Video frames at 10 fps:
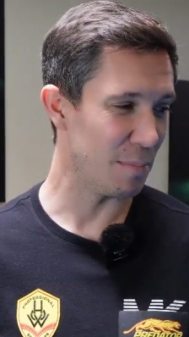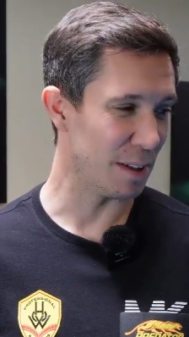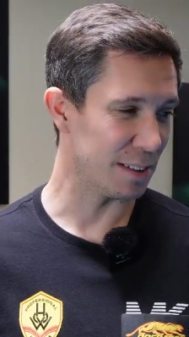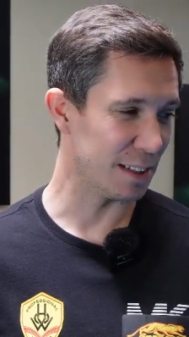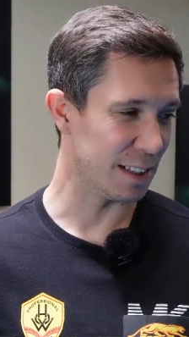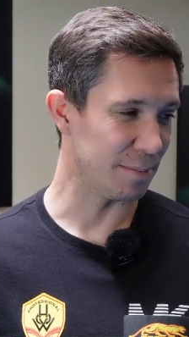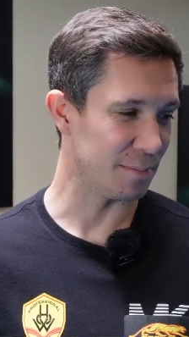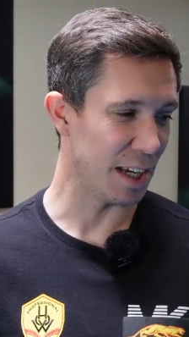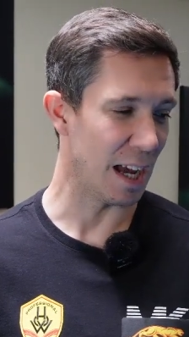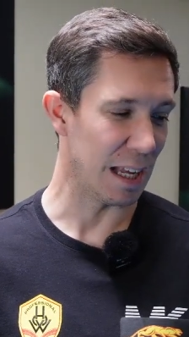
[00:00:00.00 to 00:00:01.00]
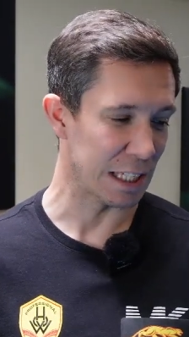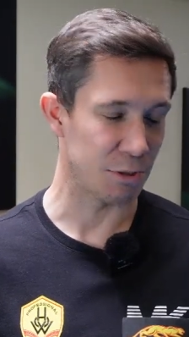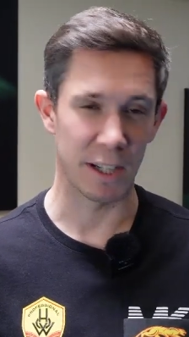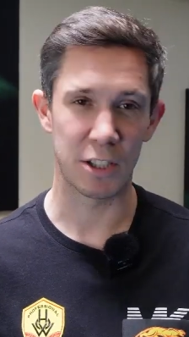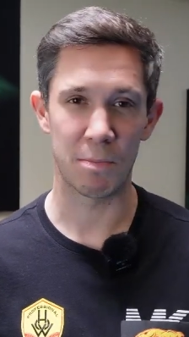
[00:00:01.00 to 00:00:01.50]
But um, yeah, I
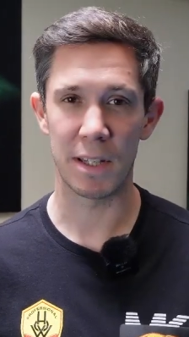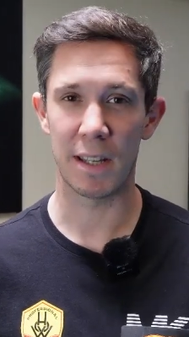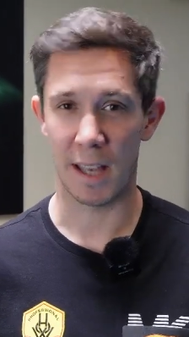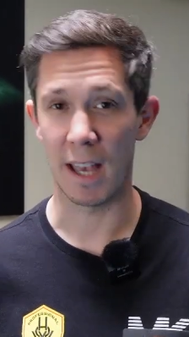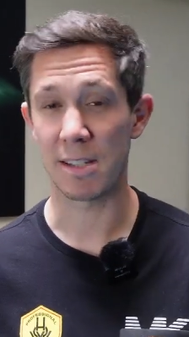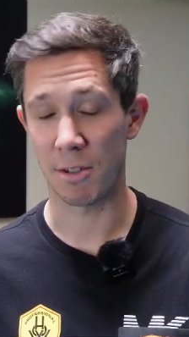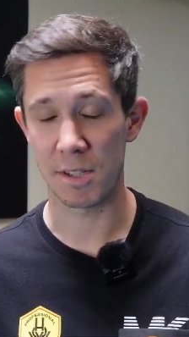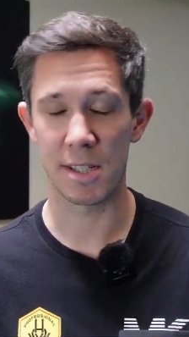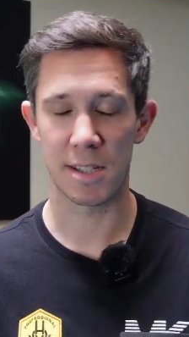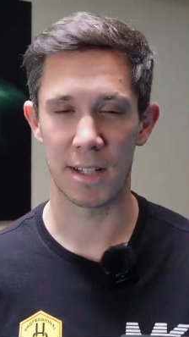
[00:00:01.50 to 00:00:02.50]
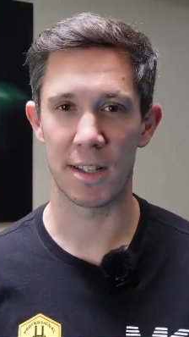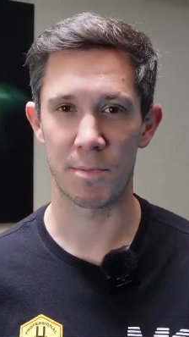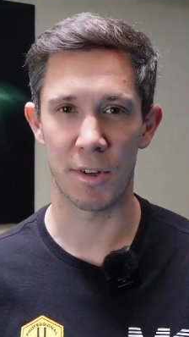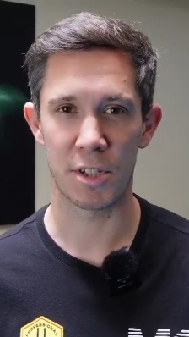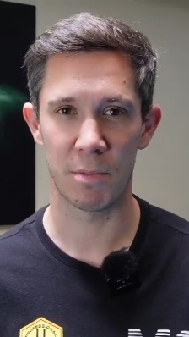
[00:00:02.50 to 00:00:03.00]
try to be as consistent as
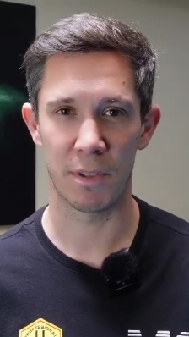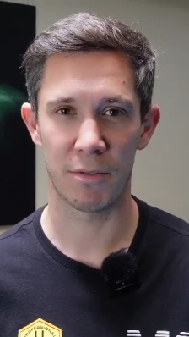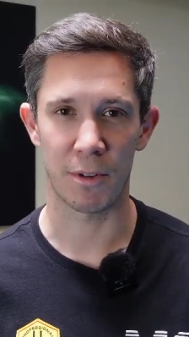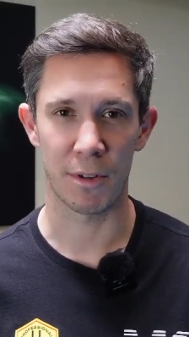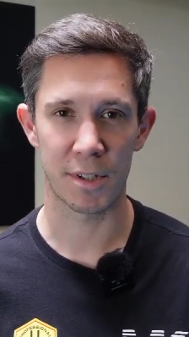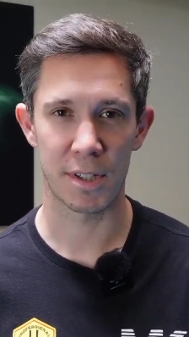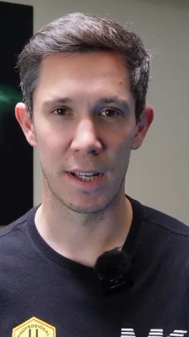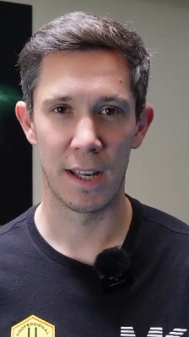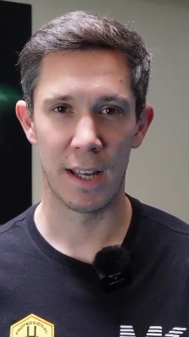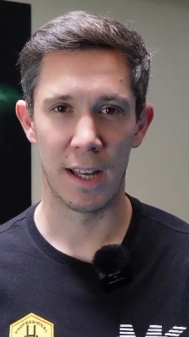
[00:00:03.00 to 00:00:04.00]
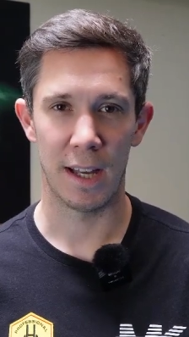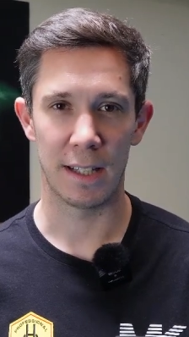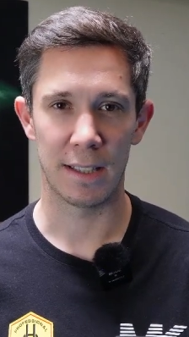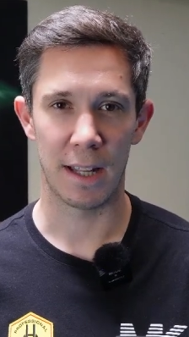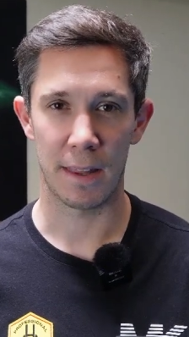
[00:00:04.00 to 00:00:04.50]
possible, of course
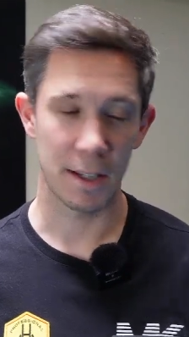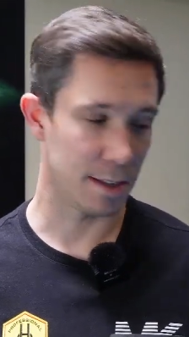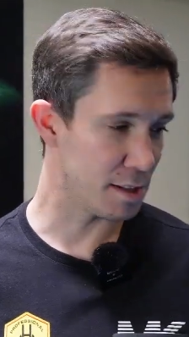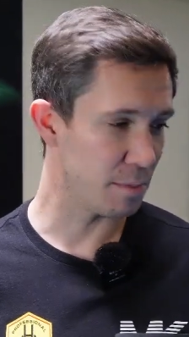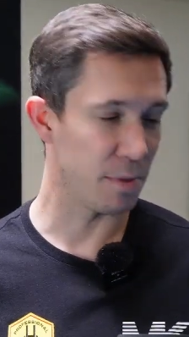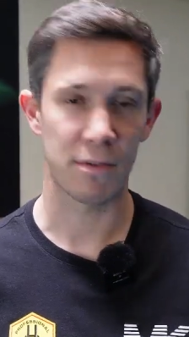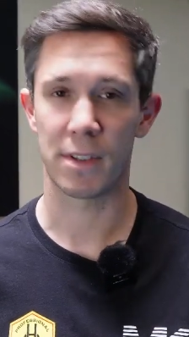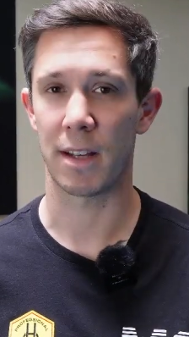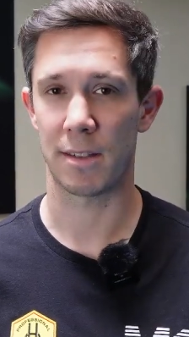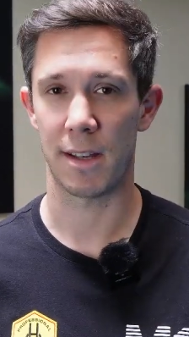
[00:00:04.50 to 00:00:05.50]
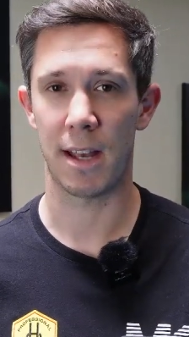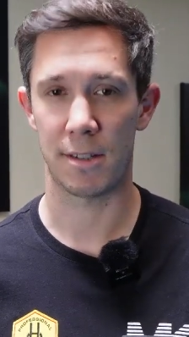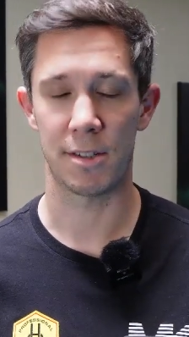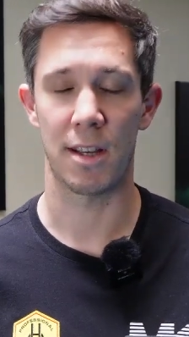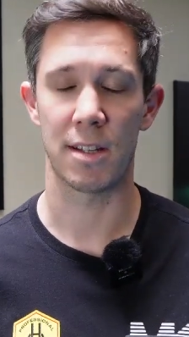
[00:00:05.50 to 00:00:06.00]
and I think that's a perfect ex
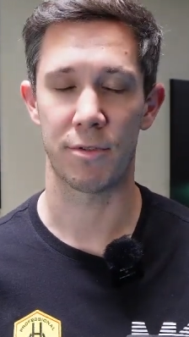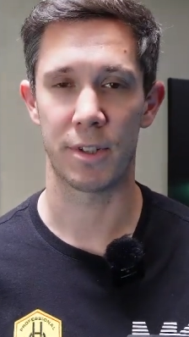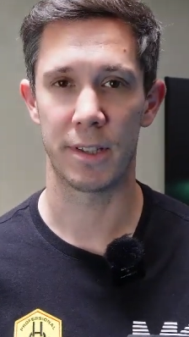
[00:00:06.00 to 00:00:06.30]
exercise for